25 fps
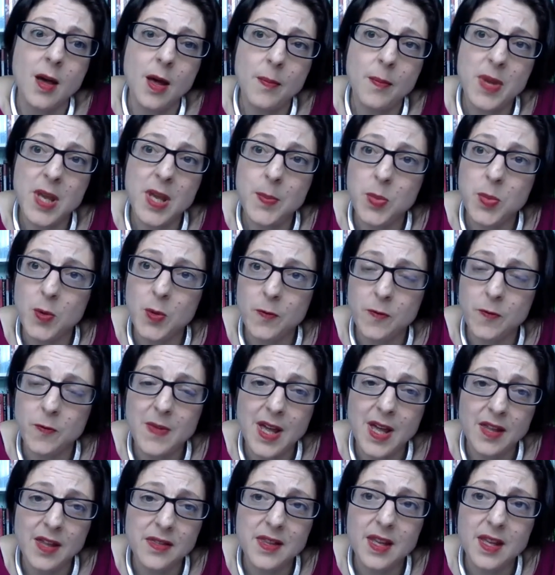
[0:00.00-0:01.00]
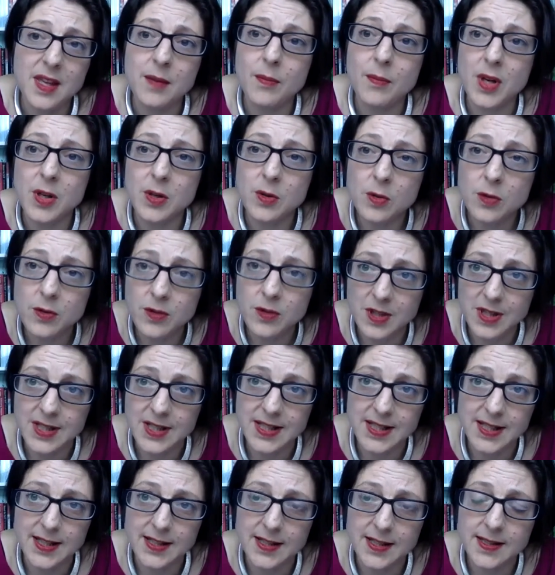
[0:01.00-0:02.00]
people from ethnic
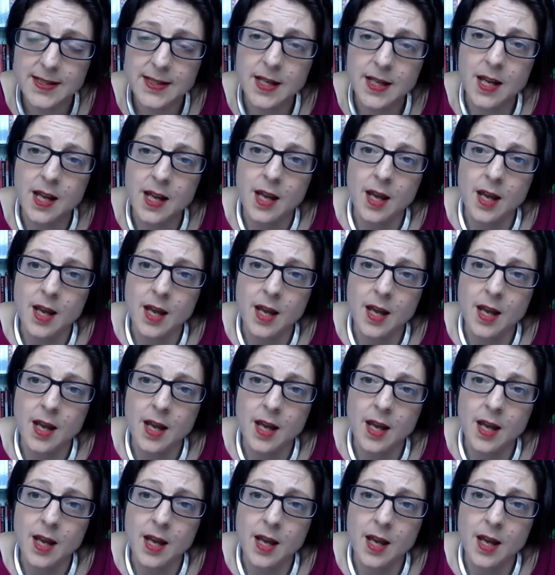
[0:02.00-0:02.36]
minorities